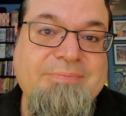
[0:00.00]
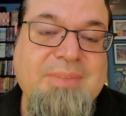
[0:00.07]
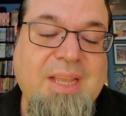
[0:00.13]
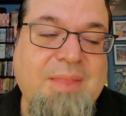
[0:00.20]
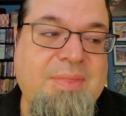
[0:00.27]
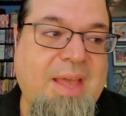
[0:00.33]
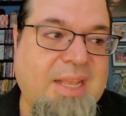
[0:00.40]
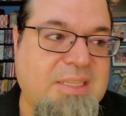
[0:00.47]

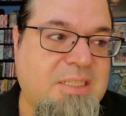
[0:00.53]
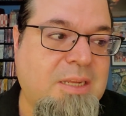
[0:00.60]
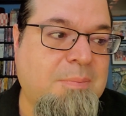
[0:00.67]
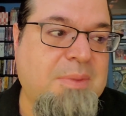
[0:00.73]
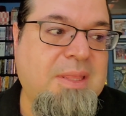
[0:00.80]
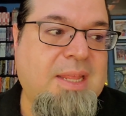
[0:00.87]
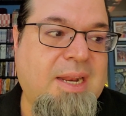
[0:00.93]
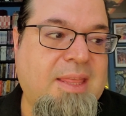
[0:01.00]
and that's
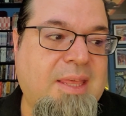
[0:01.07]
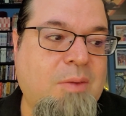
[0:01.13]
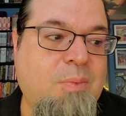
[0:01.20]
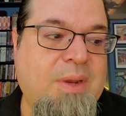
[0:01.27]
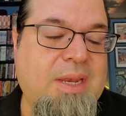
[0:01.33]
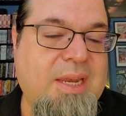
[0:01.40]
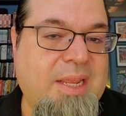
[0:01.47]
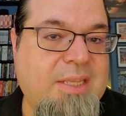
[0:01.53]
something that I think we
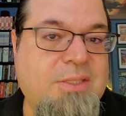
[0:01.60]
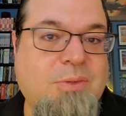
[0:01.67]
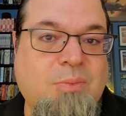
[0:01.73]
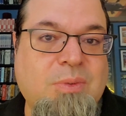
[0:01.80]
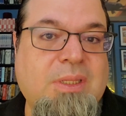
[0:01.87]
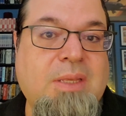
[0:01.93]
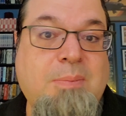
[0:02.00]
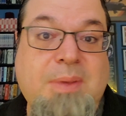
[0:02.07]
need to
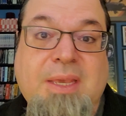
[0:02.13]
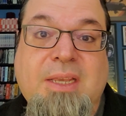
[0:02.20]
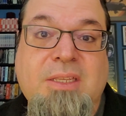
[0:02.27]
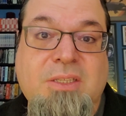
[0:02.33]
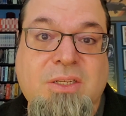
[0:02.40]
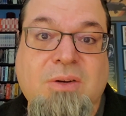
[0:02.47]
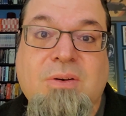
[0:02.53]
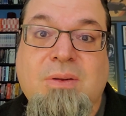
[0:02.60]
really be
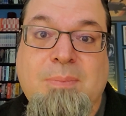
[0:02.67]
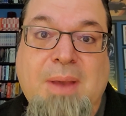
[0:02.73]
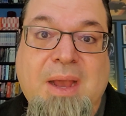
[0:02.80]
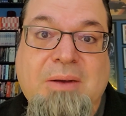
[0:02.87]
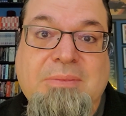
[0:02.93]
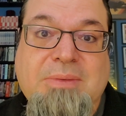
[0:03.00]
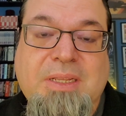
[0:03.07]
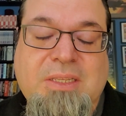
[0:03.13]
concerned
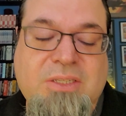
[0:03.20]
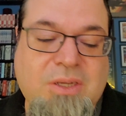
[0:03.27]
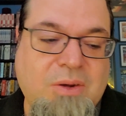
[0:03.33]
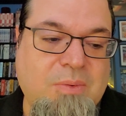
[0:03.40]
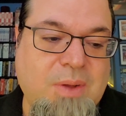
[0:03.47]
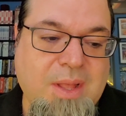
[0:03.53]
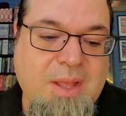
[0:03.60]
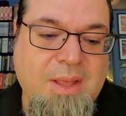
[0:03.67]
about. And
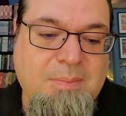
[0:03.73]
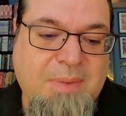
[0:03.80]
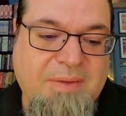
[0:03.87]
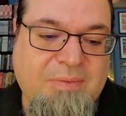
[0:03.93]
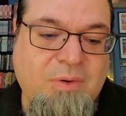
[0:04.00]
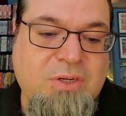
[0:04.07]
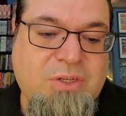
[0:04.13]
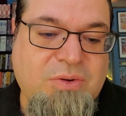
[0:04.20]
so, by
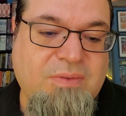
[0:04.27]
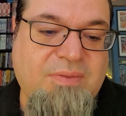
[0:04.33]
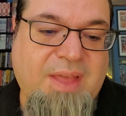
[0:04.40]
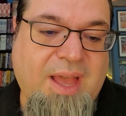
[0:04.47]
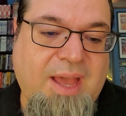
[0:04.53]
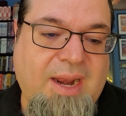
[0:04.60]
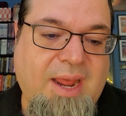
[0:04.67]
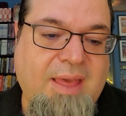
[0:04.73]
virtue of
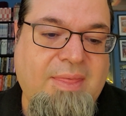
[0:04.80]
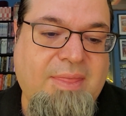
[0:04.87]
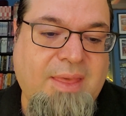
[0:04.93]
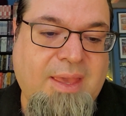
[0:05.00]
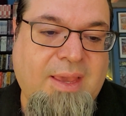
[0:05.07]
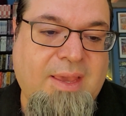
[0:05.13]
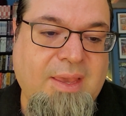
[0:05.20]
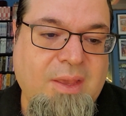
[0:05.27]
that, I
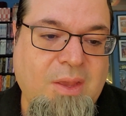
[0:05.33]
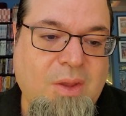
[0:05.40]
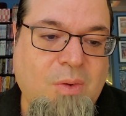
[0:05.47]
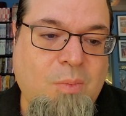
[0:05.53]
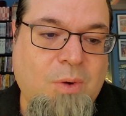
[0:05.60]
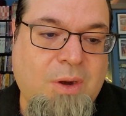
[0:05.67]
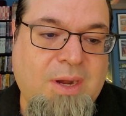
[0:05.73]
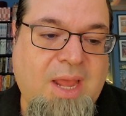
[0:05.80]
think
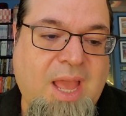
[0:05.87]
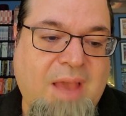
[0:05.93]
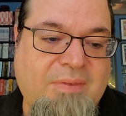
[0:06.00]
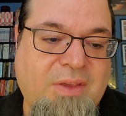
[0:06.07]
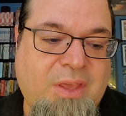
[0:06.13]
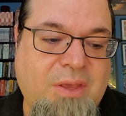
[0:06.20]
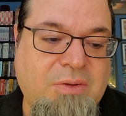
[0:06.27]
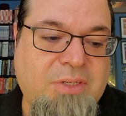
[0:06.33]
we're going to have a
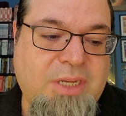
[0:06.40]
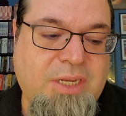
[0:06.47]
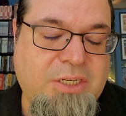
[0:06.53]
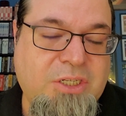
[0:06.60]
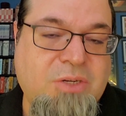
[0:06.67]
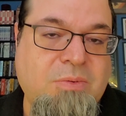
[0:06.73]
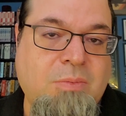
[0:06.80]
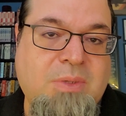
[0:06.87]
huge
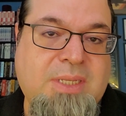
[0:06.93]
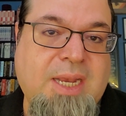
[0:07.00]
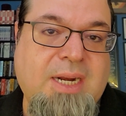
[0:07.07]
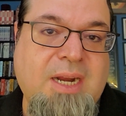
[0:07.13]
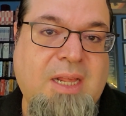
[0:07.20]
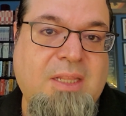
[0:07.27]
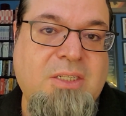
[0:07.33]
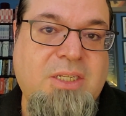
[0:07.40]
issue. And with
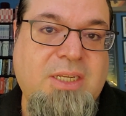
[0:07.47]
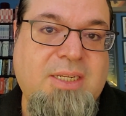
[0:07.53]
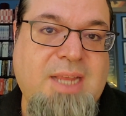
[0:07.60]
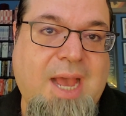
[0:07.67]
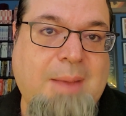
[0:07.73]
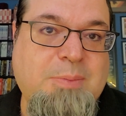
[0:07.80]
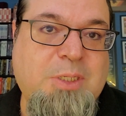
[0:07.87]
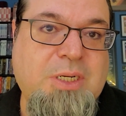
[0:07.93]
technology
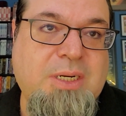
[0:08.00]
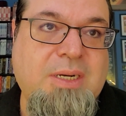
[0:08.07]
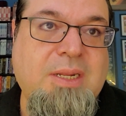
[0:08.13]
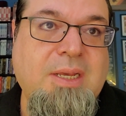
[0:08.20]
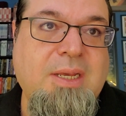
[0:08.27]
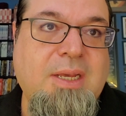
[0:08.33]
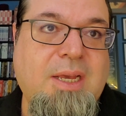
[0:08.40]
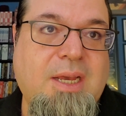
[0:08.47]
adoption,
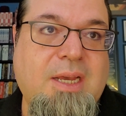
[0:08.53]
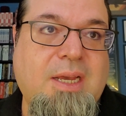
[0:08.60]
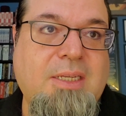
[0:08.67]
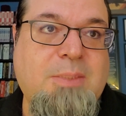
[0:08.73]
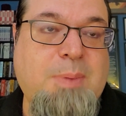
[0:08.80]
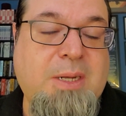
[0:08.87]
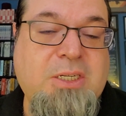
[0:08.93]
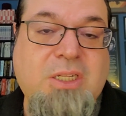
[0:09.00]
uh,
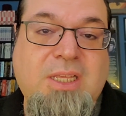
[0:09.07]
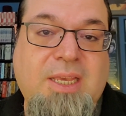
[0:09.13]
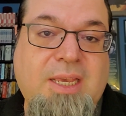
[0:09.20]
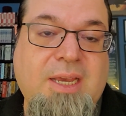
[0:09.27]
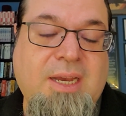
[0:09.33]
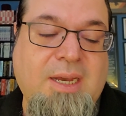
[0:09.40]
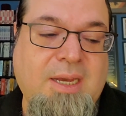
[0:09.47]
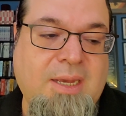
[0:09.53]
especially
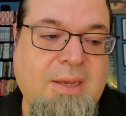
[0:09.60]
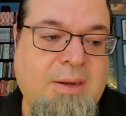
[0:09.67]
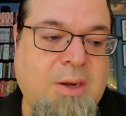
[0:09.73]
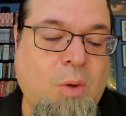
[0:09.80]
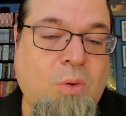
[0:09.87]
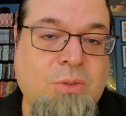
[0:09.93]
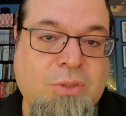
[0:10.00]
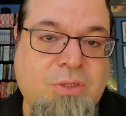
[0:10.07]
uh, in
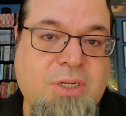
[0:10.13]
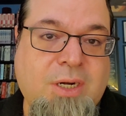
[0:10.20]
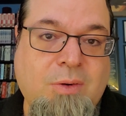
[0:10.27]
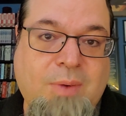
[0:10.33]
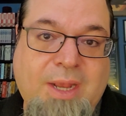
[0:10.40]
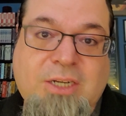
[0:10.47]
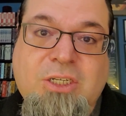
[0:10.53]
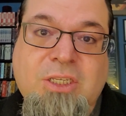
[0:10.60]
older
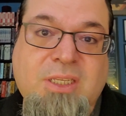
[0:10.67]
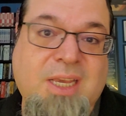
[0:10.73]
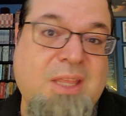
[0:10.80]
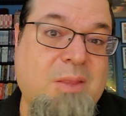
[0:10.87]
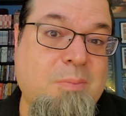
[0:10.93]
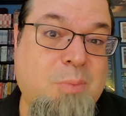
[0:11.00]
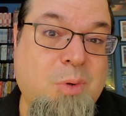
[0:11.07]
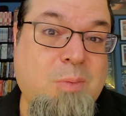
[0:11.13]
generations like
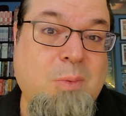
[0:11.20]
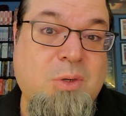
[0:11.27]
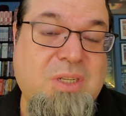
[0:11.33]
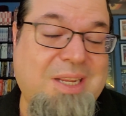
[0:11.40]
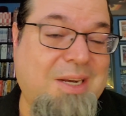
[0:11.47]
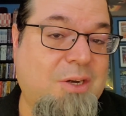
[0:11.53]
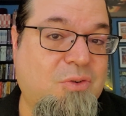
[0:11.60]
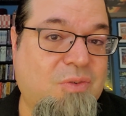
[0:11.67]
the boomers
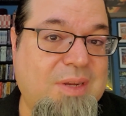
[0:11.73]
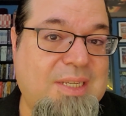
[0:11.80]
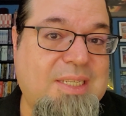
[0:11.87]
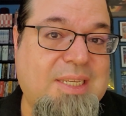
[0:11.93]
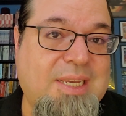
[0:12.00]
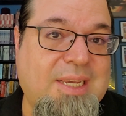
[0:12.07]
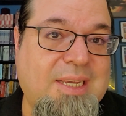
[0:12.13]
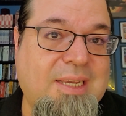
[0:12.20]

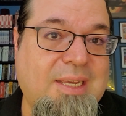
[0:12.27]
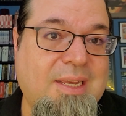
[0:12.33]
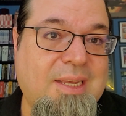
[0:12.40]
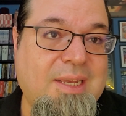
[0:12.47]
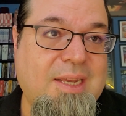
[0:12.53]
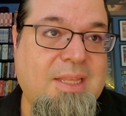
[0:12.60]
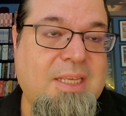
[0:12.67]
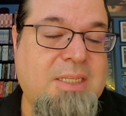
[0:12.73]
increasing,
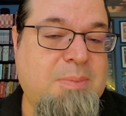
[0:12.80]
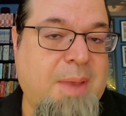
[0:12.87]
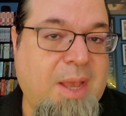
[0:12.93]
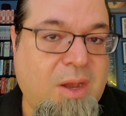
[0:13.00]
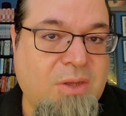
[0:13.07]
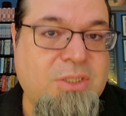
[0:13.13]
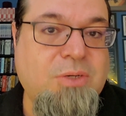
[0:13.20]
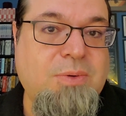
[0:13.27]
this may
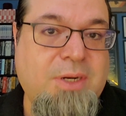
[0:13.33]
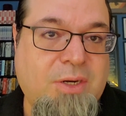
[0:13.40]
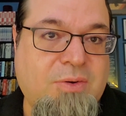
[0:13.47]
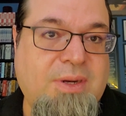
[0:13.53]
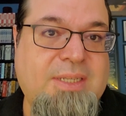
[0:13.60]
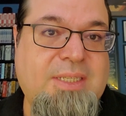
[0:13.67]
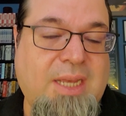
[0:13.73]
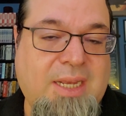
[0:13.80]
also
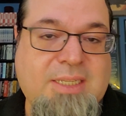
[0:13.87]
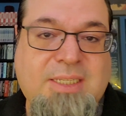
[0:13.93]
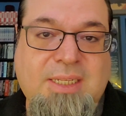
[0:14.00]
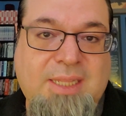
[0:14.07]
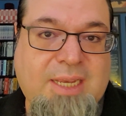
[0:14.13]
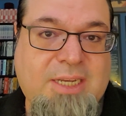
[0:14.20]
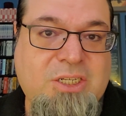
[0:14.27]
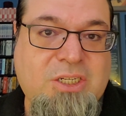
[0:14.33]
increase
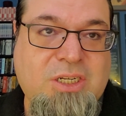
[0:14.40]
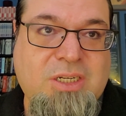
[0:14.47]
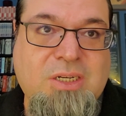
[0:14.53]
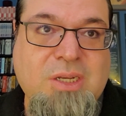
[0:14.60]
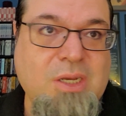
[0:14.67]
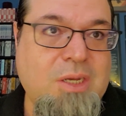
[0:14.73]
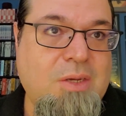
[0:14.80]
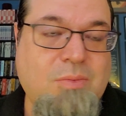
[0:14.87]
isolation,
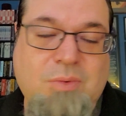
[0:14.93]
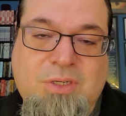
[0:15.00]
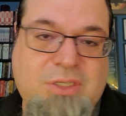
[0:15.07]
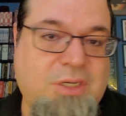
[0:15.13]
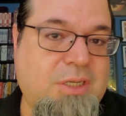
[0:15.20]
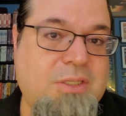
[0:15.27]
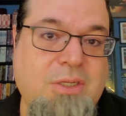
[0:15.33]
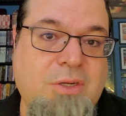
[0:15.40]
which
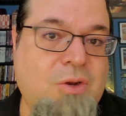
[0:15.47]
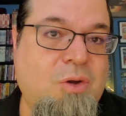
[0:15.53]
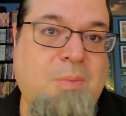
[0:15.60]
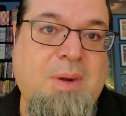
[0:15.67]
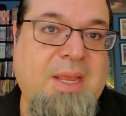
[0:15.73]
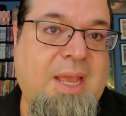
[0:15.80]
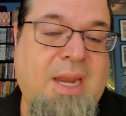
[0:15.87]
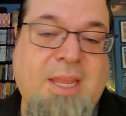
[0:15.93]
does
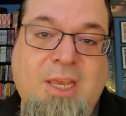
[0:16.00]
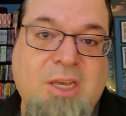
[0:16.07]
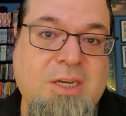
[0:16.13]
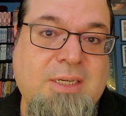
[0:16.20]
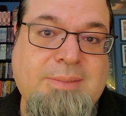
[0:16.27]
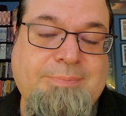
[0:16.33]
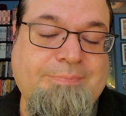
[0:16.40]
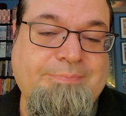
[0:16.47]
nobody any
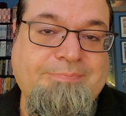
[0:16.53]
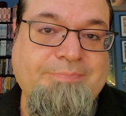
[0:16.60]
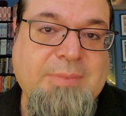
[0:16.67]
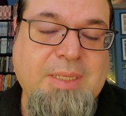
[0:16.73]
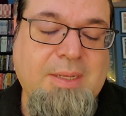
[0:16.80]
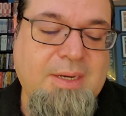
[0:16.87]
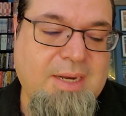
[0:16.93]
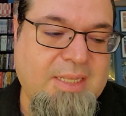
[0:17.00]
good.
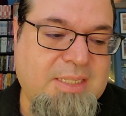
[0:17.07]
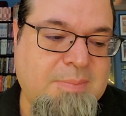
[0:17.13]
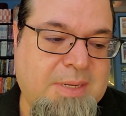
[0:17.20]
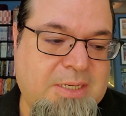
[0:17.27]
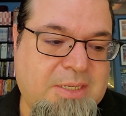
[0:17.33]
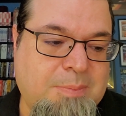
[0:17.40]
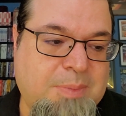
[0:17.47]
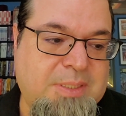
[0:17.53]
Not to
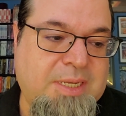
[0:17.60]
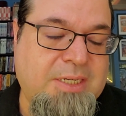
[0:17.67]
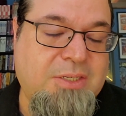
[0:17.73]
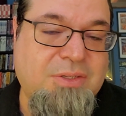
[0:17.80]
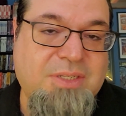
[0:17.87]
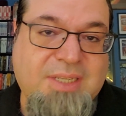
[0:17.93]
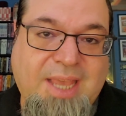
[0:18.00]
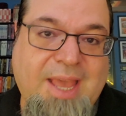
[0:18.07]
mention potential
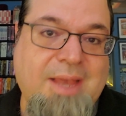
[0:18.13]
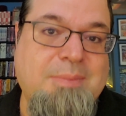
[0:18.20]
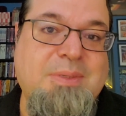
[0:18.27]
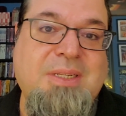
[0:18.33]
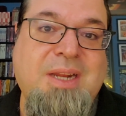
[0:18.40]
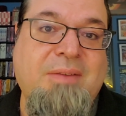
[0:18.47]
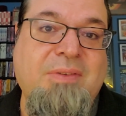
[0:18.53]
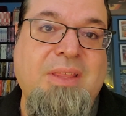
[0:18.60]
scams
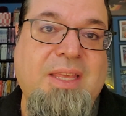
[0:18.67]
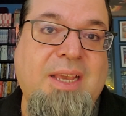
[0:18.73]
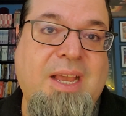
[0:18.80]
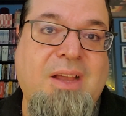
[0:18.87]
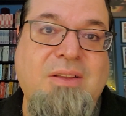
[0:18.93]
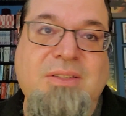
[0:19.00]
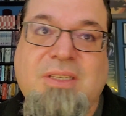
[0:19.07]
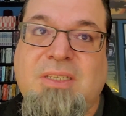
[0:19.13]
and everything
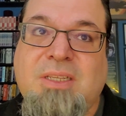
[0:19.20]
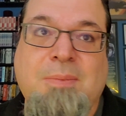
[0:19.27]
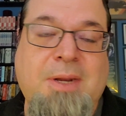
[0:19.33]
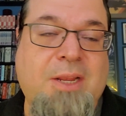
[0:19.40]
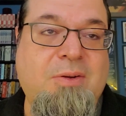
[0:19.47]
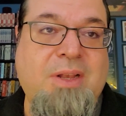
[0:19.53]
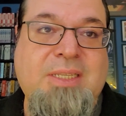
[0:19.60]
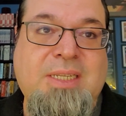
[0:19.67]
else. If somebody
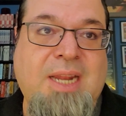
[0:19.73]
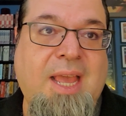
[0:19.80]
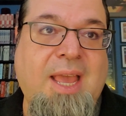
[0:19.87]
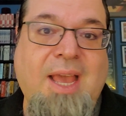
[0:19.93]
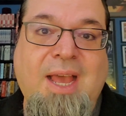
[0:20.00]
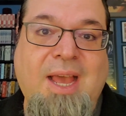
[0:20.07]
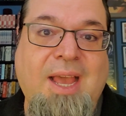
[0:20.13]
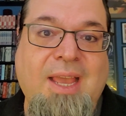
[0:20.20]
creates an
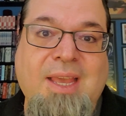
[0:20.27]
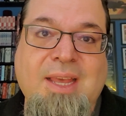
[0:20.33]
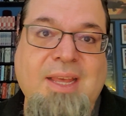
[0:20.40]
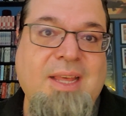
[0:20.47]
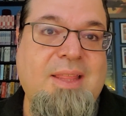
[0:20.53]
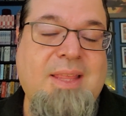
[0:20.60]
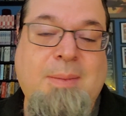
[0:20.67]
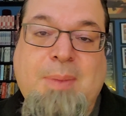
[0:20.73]
AI
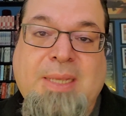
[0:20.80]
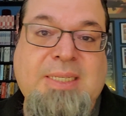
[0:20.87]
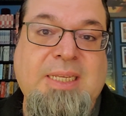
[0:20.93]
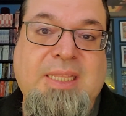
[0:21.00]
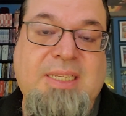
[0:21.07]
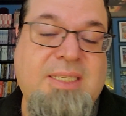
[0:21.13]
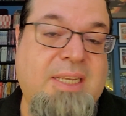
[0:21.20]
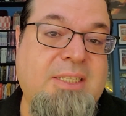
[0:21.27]
that
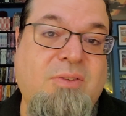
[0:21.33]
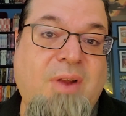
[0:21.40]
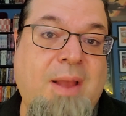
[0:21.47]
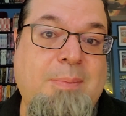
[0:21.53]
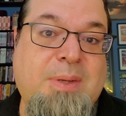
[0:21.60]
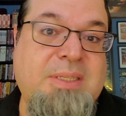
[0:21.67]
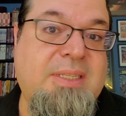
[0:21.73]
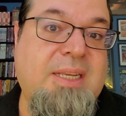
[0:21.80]
basically says,
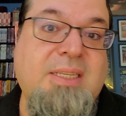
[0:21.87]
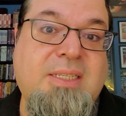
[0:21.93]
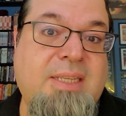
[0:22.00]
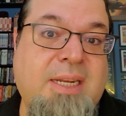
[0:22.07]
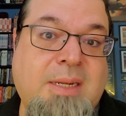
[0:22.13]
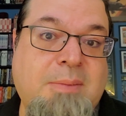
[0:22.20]
Grandpa says, send